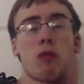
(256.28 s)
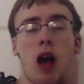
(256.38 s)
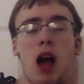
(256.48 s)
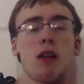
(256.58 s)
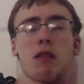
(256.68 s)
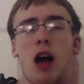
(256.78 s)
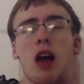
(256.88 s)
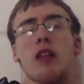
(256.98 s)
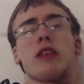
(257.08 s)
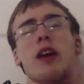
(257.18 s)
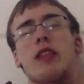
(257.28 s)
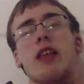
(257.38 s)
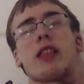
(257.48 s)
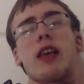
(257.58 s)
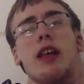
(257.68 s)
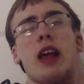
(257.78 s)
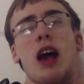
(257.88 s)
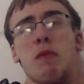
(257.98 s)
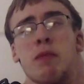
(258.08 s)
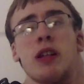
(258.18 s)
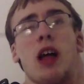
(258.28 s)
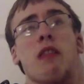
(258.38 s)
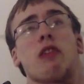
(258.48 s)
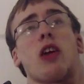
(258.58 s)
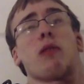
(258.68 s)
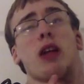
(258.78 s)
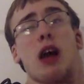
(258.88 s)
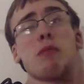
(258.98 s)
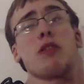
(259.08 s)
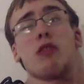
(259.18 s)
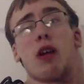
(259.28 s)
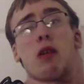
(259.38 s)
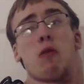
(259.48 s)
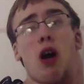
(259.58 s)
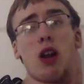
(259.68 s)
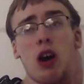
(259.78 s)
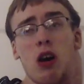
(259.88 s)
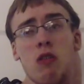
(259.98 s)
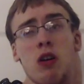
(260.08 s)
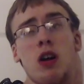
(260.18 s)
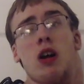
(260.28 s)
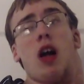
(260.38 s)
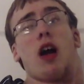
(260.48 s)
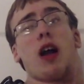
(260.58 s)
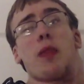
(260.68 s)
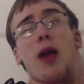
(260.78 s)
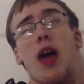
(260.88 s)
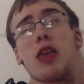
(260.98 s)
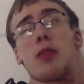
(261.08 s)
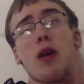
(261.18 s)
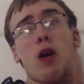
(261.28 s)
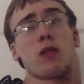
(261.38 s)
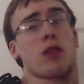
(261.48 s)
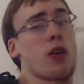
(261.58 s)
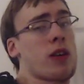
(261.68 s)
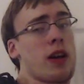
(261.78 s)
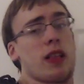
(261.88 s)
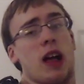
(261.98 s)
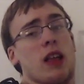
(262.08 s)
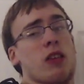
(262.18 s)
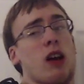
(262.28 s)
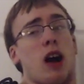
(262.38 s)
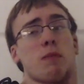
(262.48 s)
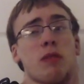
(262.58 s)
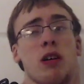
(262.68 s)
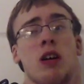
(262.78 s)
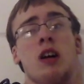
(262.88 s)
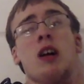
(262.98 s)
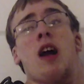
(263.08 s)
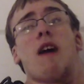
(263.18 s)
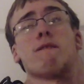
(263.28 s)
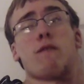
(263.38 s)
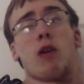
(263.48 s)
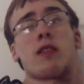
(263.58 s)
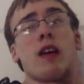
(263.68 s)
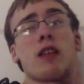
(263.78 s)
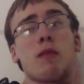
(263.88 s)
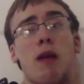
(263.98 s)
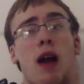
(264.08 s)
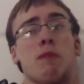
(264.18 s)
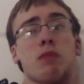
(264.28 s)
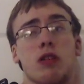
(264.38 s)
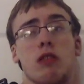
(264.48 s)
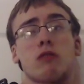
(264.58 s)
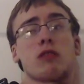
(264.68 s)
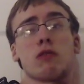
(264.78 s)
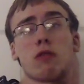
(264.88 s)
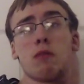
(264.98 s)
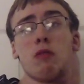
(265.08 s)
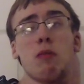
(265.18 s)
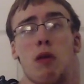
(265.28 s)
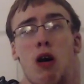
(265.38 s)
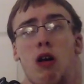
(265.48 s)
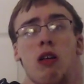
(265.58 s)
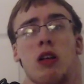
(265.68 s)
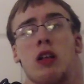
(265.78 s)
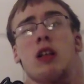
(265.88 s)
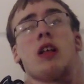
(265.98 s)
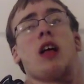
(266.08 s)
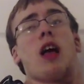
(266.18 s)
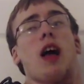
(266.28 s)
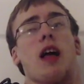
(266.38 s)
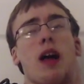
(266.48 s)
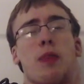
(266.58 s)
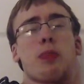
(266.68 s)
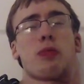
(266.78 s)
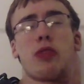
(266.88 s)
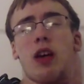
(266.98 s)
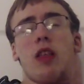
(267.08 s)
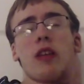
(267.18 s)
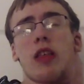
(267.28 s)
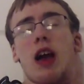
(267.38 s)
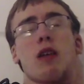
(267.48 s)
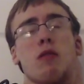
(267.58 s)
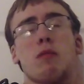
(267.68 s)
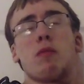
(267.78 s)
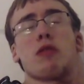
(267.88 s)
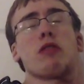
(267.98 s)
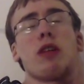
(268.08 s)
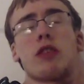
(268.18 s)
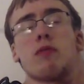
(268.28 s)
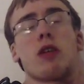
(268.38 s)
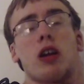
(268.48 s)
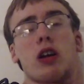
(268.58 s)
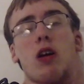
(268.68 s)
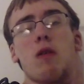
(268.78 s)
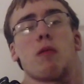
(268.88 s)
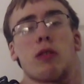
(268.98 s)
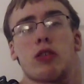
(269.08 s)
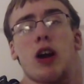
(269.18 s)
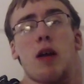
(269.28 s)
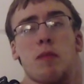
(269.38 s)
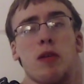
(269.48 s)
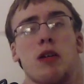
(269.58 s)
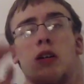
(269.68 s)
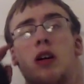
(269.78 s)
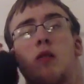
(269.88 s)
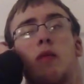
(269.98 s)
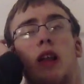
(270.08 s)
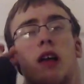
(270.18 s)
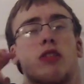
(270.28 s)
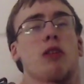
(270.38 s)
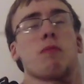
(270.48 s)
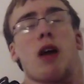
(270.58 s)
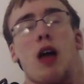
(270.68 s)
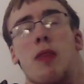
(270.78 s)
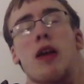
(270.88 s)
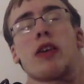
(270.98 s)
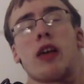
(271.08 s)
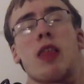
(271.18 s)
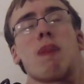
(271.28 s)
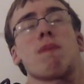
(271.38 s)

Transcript: I honestly, if it did happen, I feel like it would happen during Wano. Like at the end of the arc, they'll kidnap Chopper and force him to mass produce the Rumble Ball. And I feel like that's where the direction we're gonna go in with Chopper, but that's just my opinion.